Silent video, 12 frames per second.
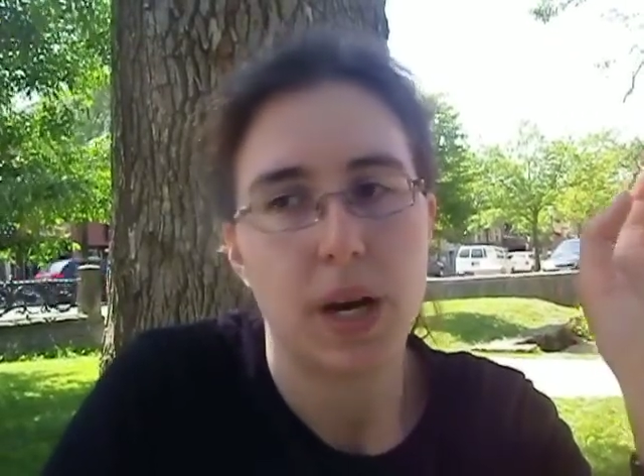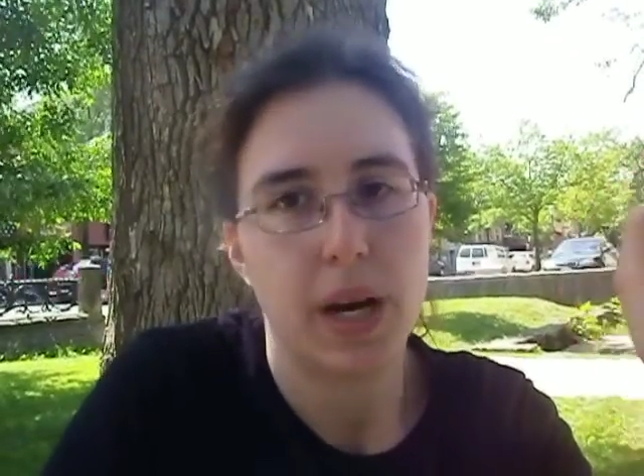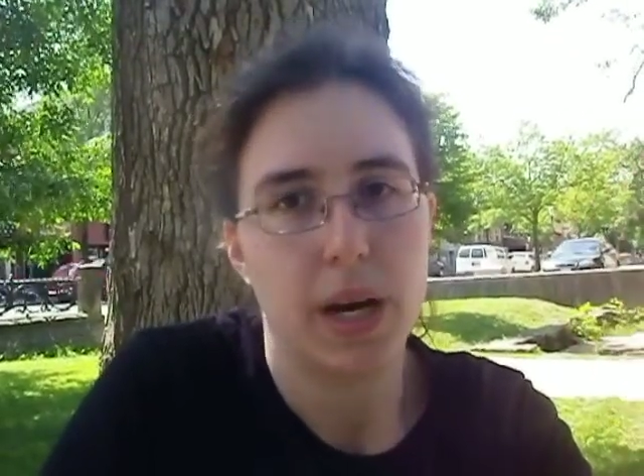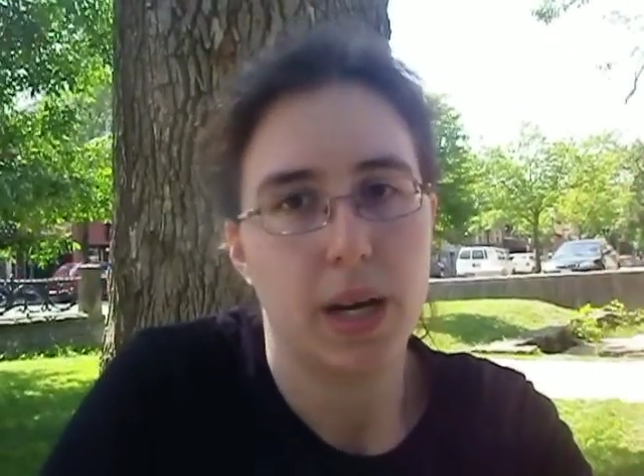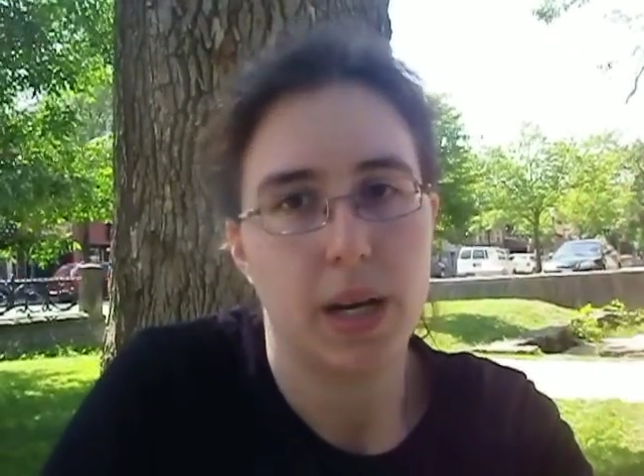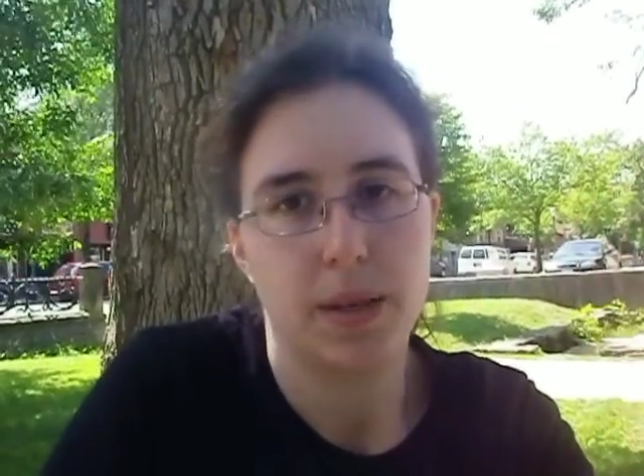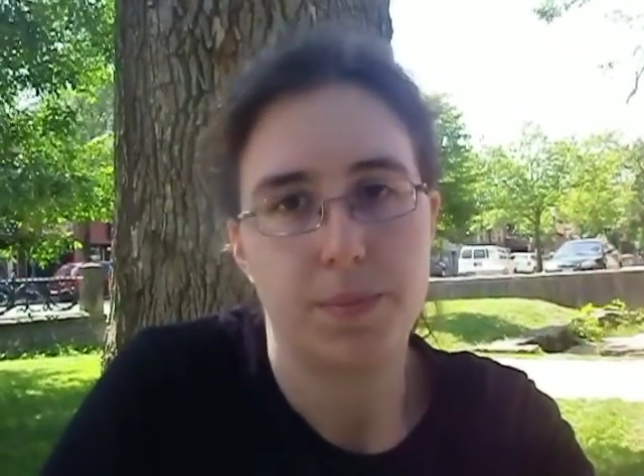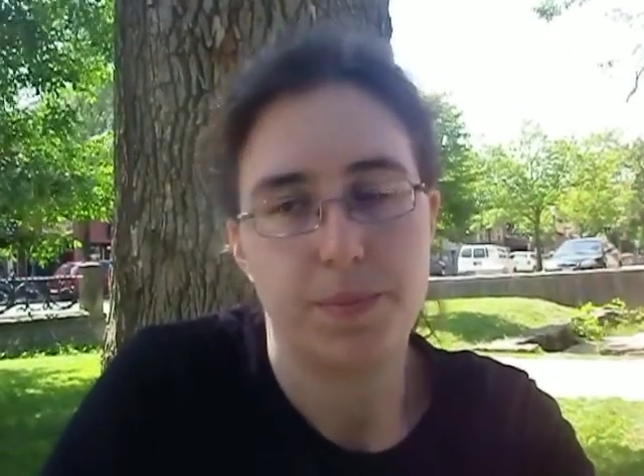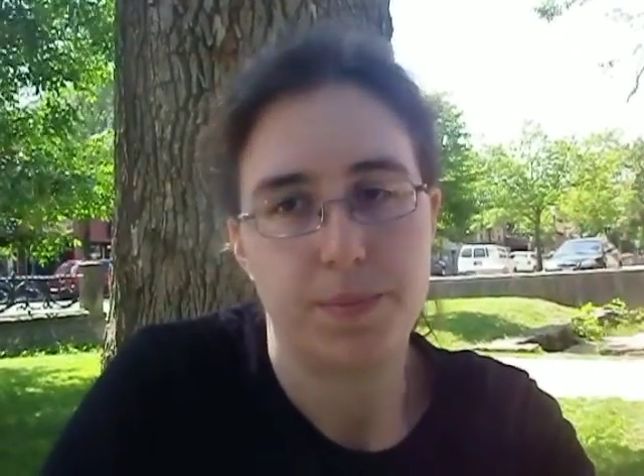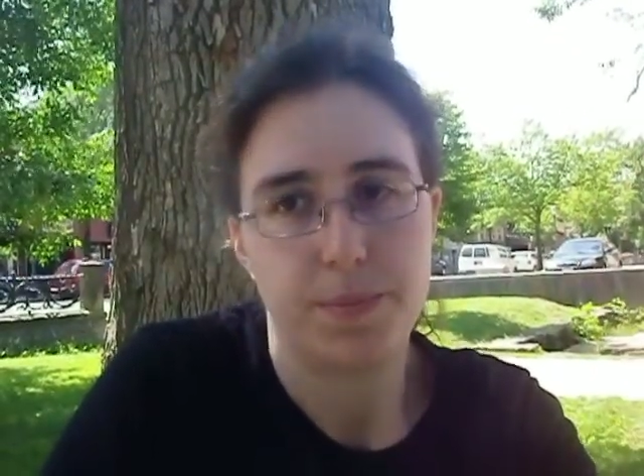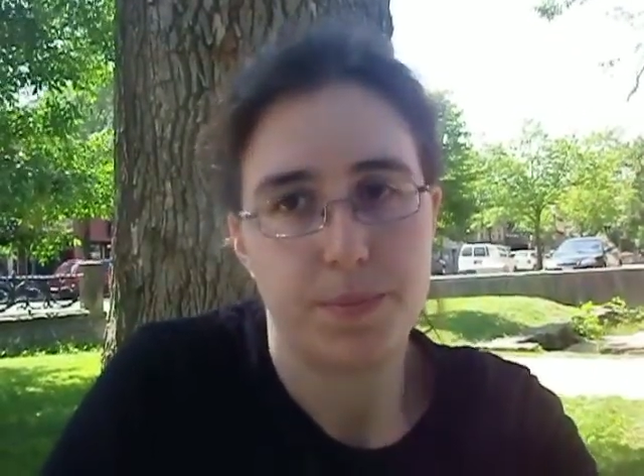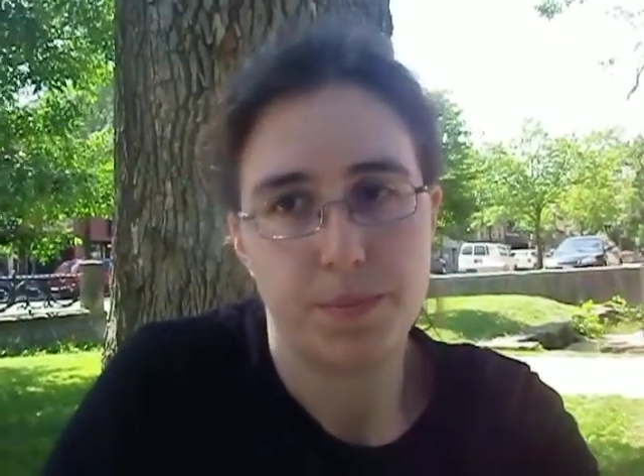
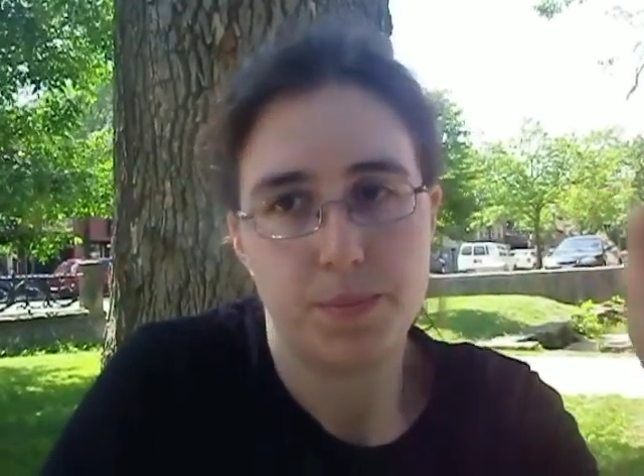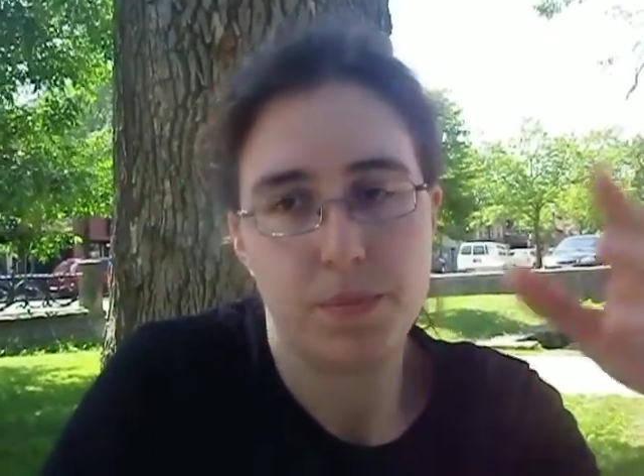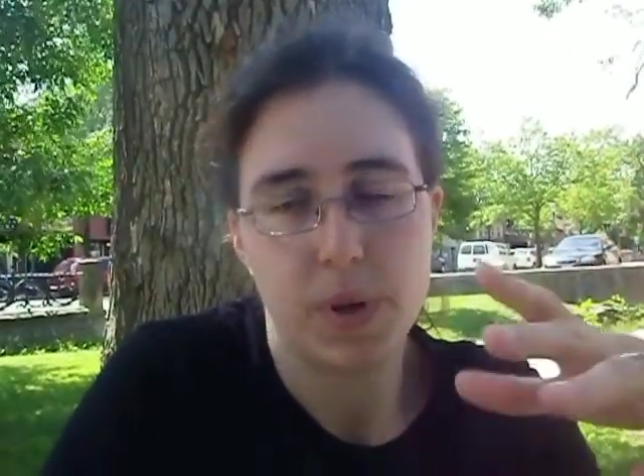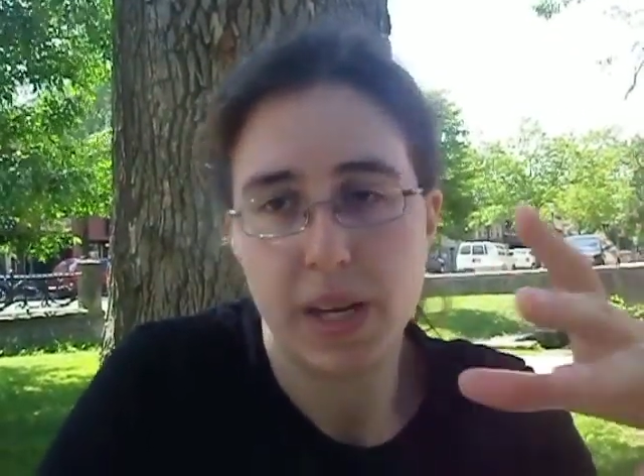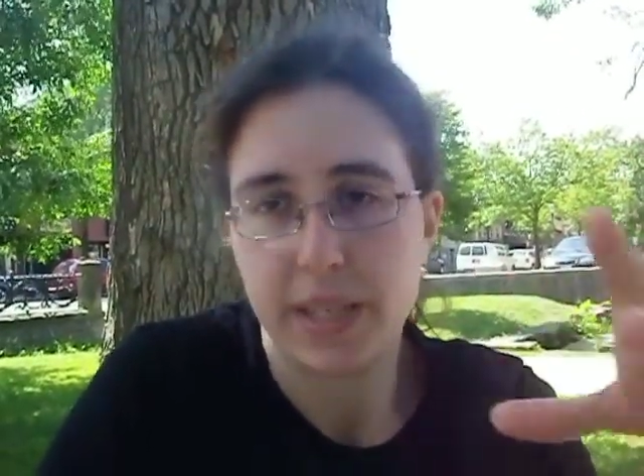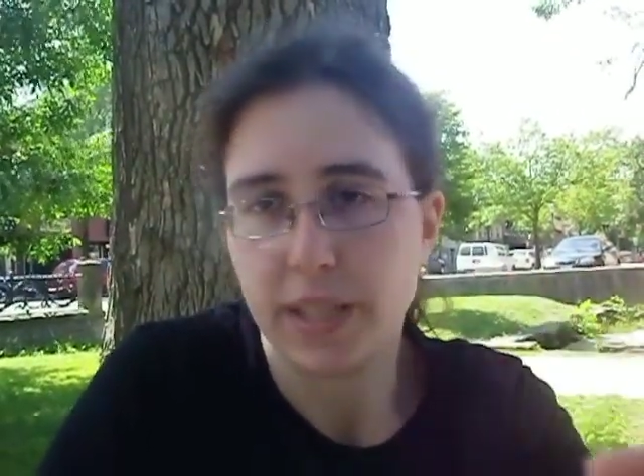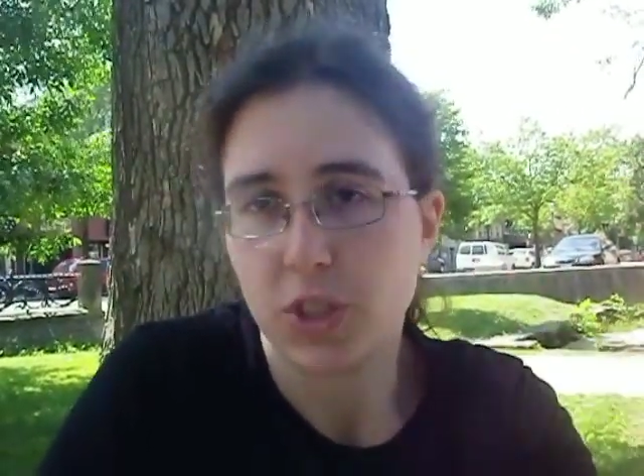an